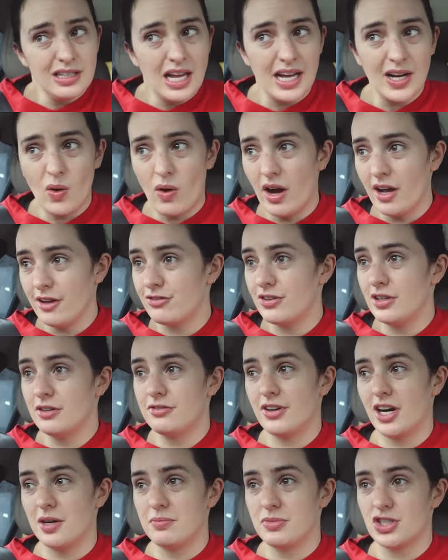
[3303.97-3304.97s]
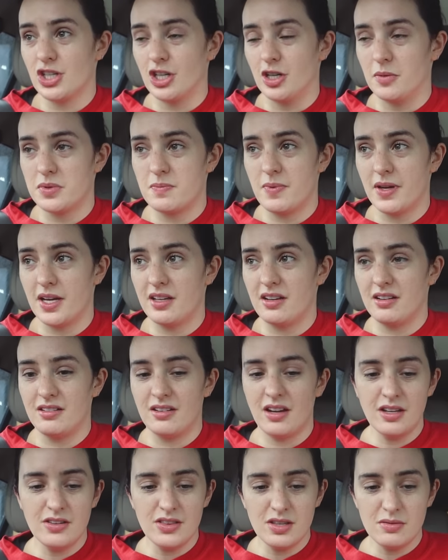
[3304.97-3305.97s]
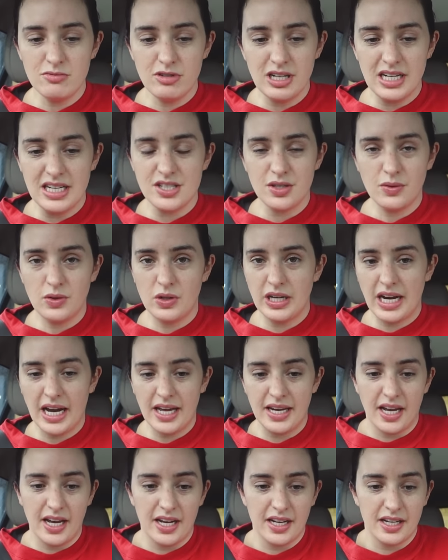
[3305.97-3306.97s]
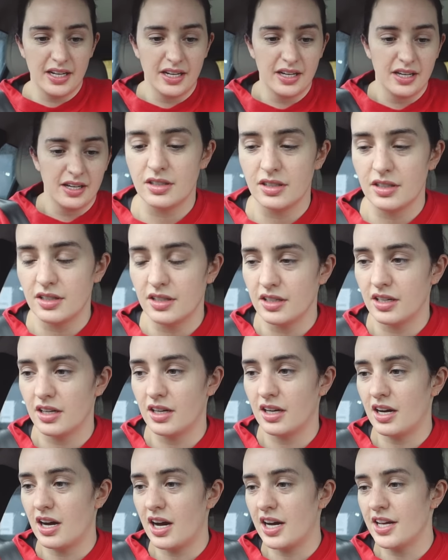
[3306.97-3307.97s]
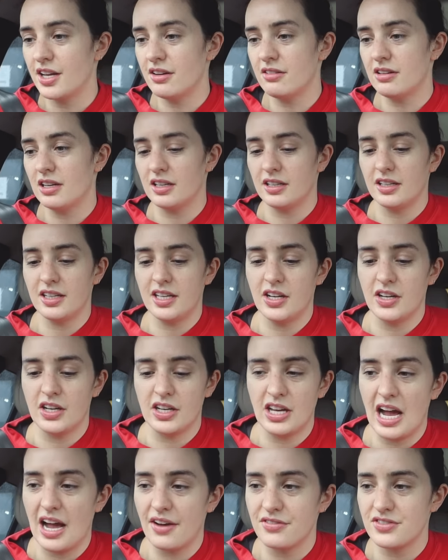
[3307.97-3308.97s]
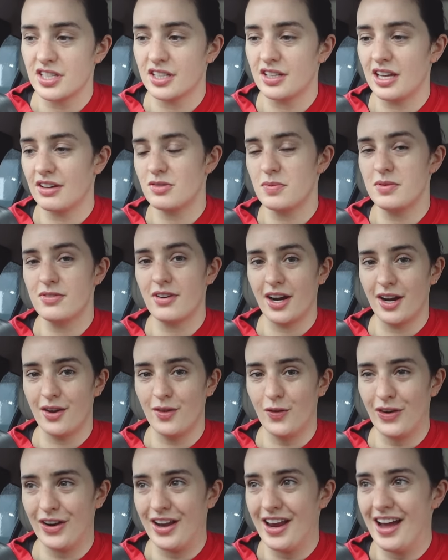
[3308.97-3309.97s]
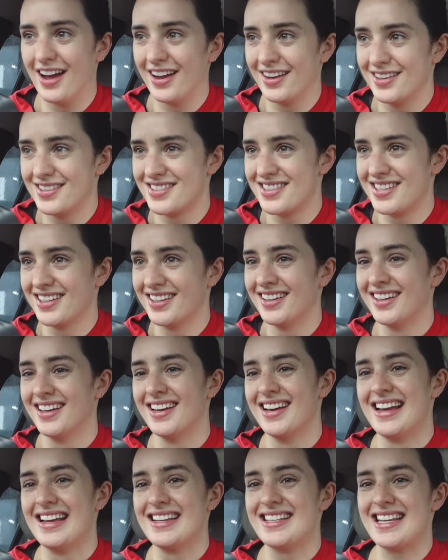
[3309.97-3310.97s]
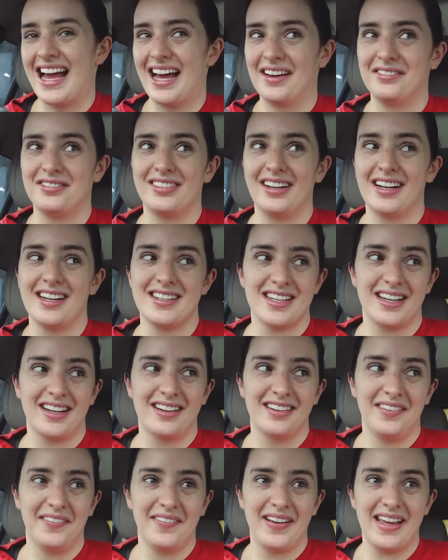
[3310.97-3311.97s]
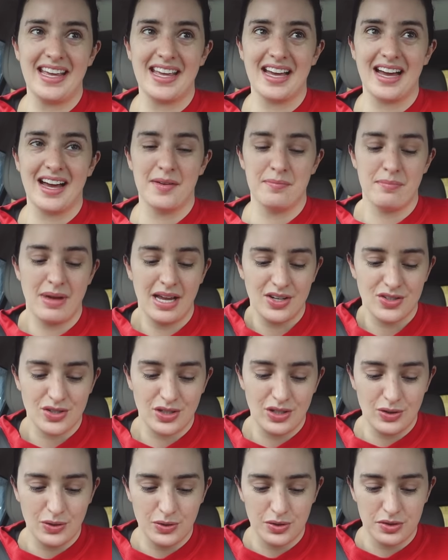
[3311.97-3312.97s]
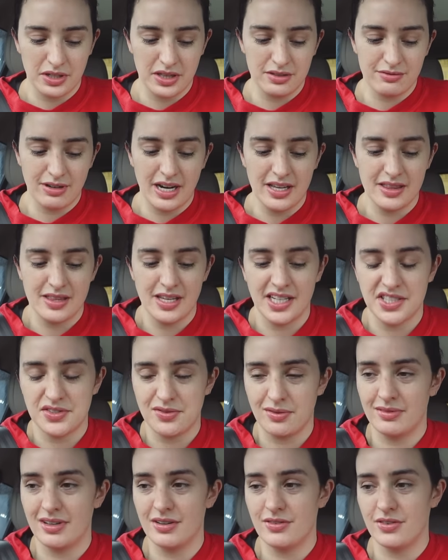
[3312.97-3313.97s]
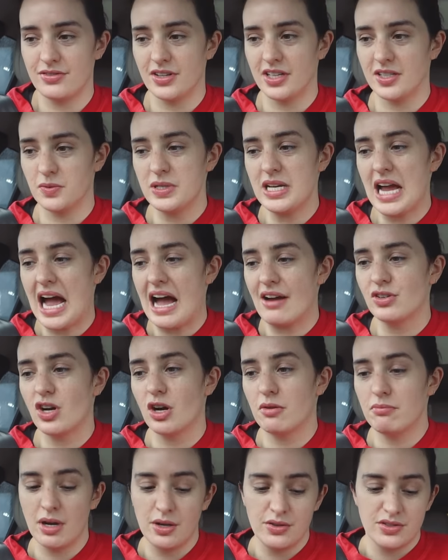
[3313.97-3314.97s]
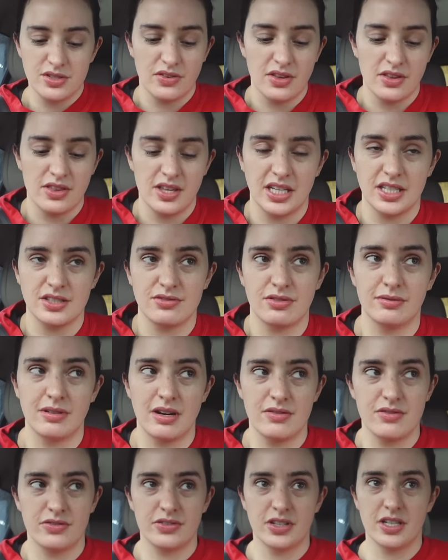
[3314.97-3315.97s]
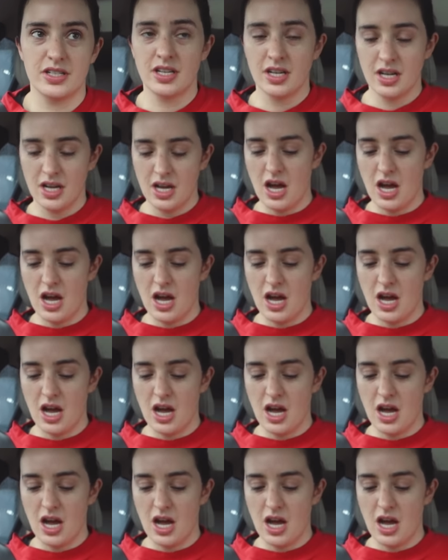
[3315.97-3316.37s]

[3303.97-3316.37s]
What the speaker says: like quite a few farm shops, but none of them really do organic. I don't, you know, you have to be very organized to every single week and make sure you're ordering the right things from Riverford. We have got most of the things from Riverford.